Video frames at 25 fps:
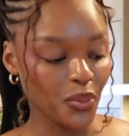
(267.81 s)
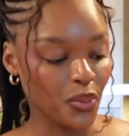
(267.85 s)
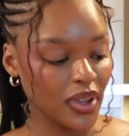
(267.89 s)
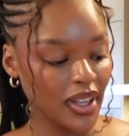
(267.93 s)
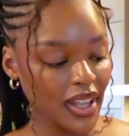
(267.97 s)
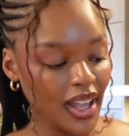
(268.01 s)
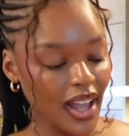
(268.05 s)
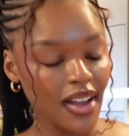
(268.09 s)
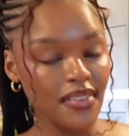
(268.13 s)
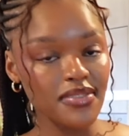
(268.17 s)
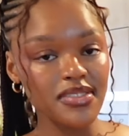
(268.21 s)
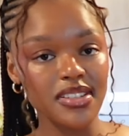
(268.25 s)
we
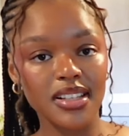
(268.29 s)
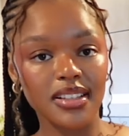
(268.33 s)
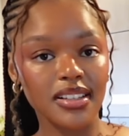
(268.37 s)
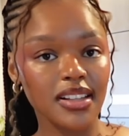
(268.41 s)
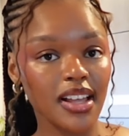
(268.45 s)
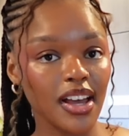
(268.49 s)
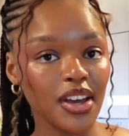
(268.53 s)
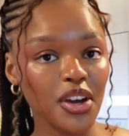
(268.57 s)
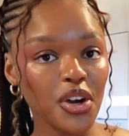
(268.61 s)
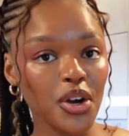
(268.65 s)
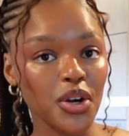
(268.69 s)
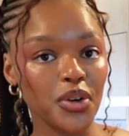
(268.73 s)
have to
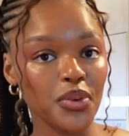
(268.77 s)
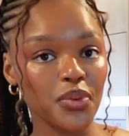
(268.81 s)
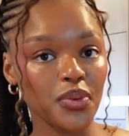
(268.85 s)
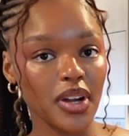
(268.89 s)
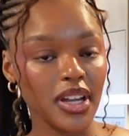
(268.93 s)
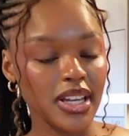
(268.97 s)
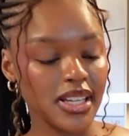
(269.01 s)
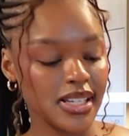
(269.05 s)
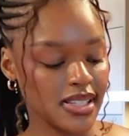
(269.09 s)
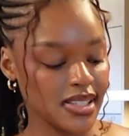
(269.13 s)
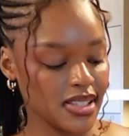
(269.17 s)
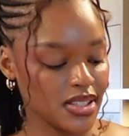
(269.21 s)
let our
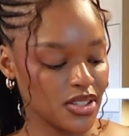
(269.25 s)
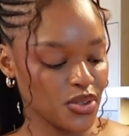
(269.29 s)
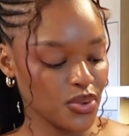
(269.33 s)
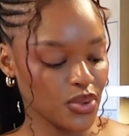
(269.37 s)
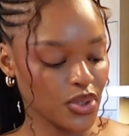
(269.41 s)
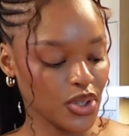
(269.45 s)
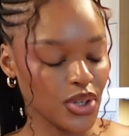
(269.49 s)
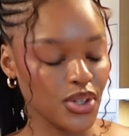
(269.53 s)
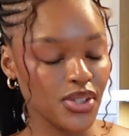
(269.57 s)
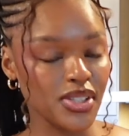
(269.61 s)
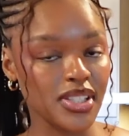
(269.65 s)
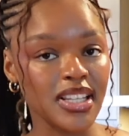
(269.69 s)
rice
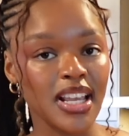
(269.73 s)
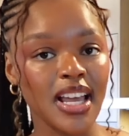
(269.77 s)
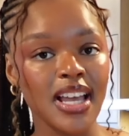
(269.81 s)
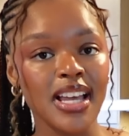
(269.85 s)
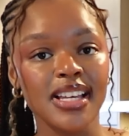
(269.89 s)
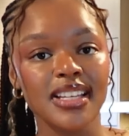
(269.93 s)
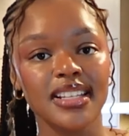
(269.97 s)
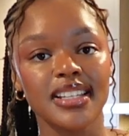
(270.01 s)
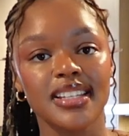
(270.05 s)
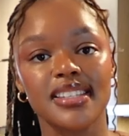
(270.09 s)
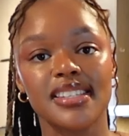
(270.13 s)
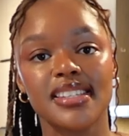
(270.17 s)
noodles
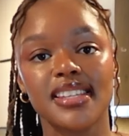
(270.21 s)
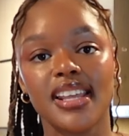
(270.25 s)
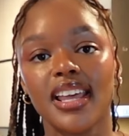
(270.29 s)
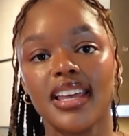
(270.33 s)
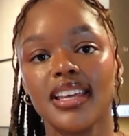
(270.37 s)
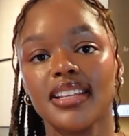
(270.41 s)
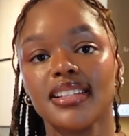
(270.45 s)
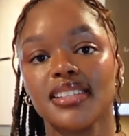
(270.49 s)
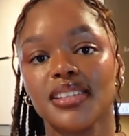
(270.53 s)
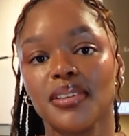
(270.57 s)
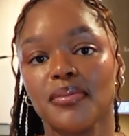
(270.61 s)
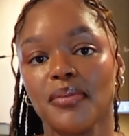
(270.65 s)
sit
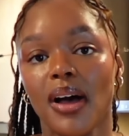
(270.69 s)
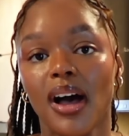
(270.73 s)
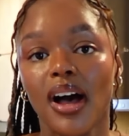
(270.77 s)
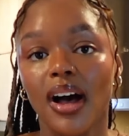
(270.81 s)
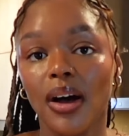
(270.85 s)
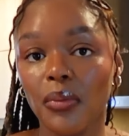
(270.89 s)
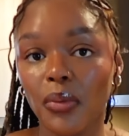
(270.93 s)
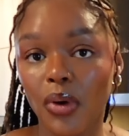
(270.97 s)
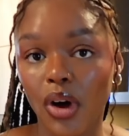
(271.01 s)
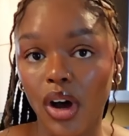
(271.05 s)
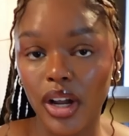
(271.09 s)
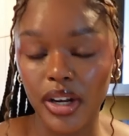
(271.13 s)
in some
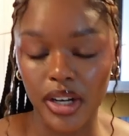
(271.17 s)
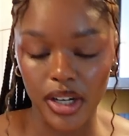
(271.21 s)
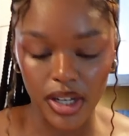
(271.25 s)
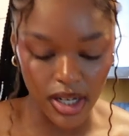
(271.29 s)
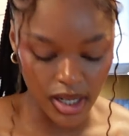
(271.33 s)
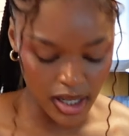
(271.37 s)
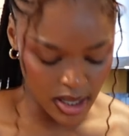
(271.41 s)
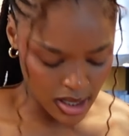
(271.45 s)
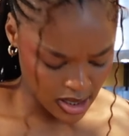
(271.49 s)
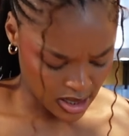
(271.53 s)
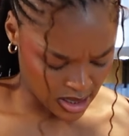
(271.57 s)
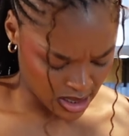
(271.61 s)
hot
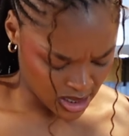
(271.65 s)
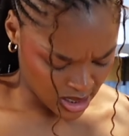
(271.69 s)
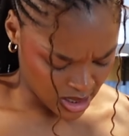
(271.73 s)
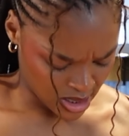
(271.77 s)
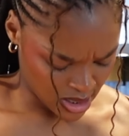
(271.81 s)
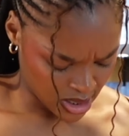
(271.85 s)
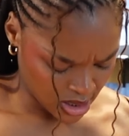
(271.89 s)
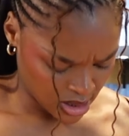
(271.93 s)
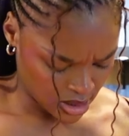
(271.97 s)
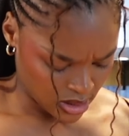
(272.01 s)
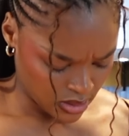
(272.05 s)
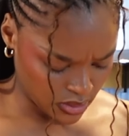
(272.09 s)
water.
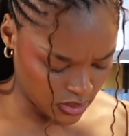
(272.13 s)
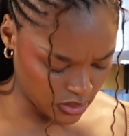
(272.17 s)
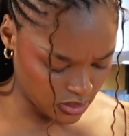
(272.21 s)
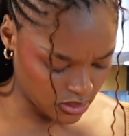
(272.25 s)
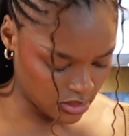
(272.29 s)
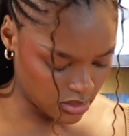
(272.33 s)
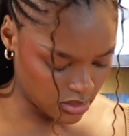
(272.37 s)
So